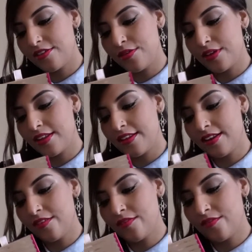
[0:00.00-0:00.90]
you
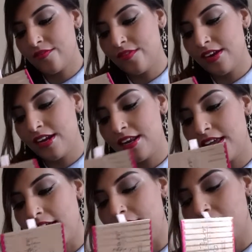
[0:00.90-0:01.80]
can
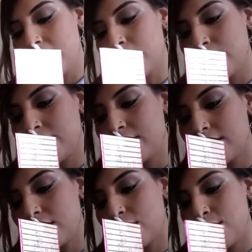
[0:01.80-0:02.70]
really get a good
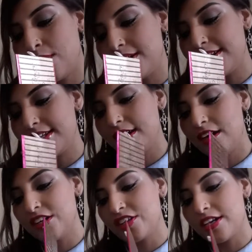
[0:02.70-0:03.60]
quality
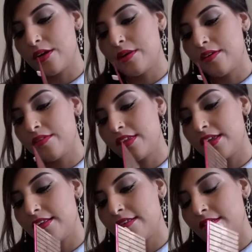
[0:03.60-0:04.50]
eyeshadow out
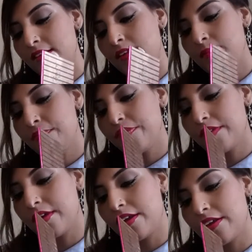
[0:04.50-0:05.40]
these,
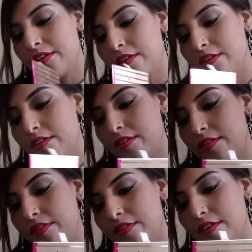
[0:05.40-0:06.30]
you know.
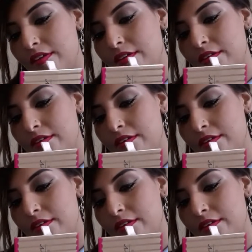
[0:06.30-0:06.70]
So